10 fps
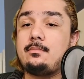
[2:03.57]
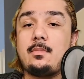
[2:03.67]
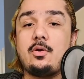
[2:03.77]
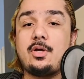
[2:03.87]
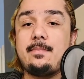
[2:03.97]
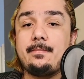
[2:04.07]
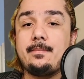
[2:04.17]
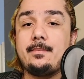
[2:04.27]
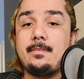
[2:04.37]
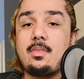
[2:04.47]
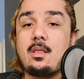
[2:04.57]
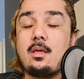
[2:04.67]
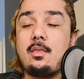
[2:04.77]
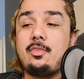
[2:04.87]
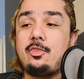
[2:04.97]
Okay?
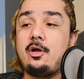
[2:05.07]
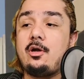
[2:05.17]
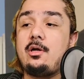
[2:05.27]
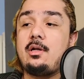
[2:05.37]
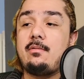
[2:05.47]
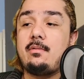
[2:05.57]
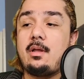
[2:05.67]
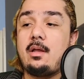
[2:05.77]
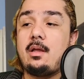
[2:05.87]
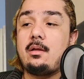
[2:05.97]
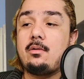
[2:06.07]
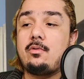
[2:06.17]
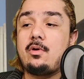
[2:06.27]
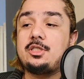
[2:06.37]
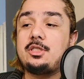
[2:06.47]
Third
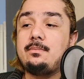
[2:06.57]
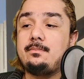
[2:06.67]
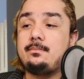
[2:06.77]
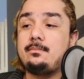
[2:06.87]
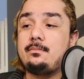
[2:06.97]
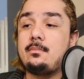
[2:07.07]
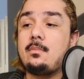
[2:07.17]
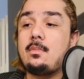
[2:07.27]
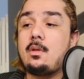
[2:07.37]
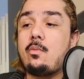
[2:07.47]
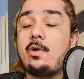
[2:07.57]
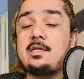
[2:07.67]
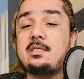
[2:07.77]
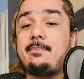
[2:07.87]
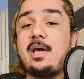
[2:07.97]
question. What
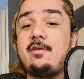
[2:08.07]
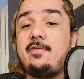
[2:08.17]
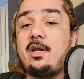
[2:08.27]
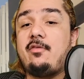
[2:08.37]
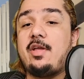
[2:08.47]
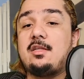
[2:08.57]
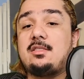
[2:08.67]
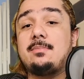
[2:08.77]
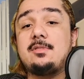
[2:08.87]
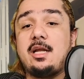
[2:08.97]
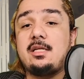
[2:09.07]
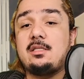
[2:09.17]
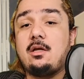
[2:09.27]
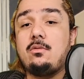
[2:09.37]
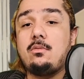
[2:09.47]
is the benefit of a subsidized
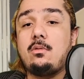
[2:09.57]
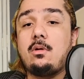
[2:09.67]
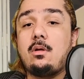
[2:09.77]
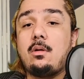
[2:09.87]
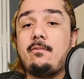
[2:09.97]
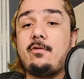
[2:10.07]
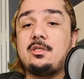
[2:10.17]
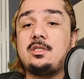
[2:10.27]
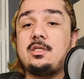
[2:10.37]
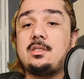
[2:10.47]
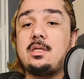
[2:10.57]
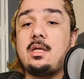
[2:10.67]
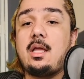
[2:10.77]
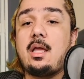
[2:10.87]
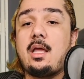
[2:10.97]
loan versus
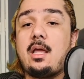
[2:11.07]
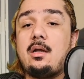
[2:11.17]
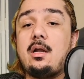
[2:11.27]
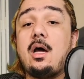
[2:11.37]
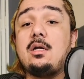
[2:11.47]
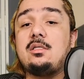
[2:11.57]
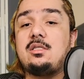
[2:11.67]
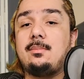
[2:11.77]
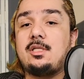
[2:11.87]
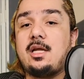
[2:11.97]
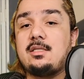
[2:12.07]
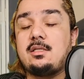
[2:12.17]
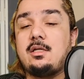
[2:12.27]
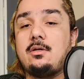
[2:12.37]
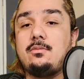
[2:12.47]
an
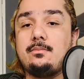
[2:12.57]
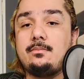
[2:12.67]
unsubsidized loan?